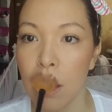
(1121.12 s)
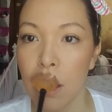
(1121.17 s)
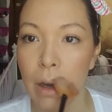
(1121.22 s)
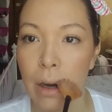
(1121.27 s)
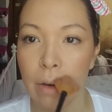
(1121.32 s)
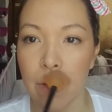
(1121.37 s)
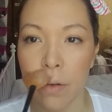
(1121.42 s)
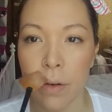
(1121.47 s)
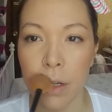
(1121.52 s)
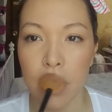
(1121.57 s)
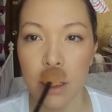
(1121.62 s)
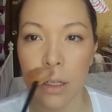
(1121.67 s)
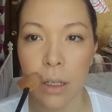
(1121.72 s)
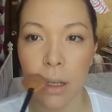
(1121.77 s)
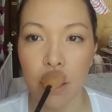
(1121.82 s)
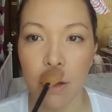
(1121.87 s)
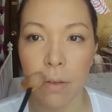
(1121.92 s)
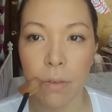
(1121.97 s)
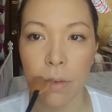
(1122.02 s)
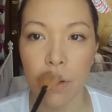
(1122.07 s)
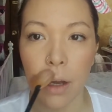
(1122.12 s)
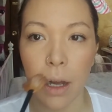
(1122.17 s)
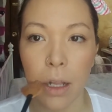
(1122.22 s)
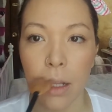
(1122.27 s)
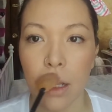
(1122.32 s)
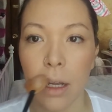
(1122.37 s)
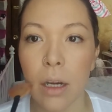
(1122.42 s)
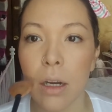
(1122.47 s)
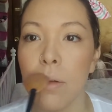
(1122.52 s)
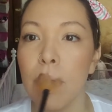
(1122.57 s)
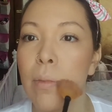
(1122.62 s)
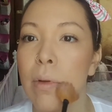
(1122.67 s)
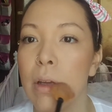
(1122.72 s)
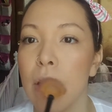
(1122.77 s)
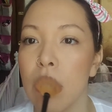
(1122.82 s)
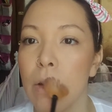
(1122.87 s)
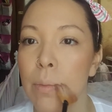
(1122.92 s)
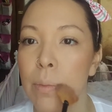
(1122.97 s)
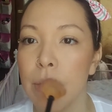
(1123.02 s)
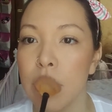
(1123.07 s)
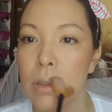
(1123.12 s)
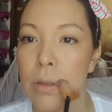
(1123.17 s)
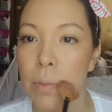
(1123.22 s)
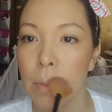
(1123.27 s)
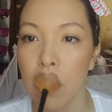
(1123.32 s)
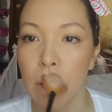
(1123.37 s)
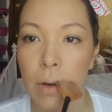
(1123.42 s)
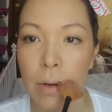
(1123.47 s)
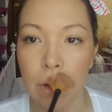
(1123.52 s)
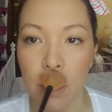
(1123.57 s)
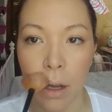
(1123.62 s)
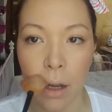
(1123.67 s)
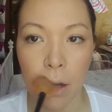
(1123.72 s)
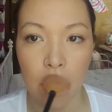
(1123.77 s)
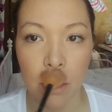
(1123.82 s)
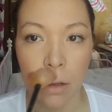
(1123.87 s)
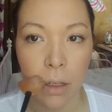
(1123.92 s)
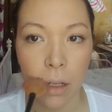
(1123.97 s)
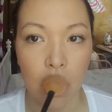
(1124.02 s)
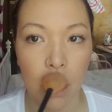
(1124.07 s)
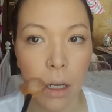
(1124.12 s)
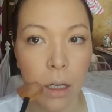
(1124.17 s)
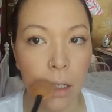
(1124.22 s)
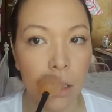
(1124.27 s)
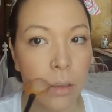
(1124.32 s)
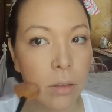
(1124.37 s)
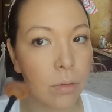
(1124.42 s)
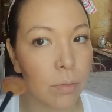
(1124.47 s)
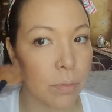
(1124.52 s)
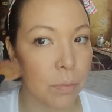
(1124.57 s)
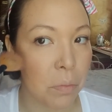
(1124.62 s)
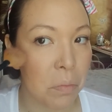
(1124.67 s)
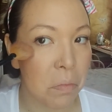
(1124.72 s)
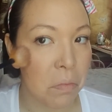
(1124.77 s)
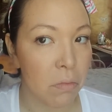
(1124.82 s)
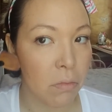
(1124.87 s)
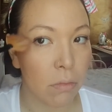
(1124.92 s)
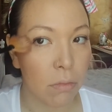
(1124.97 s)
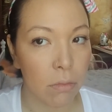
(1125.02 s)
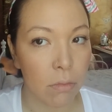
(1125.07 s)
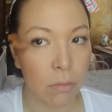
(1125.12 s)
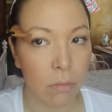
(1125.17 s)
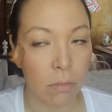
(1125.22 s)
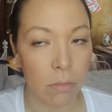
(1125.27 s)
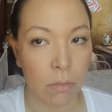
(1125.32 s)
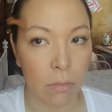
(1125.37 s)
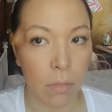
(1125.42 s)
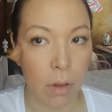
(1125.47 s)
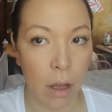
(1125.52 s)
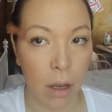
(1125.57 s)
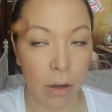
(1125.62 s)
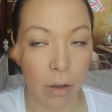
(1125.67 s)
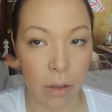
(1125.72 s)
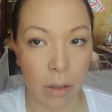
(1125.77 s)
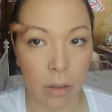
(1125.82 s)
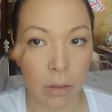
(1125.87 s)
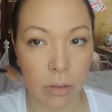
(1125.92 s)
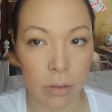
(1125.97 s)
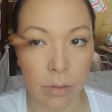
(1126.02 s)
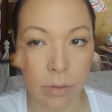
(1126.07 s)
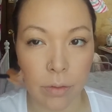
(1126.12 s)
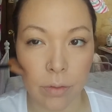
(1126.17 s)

I really love highlighting my Cupid's bow now a lot. I don't know.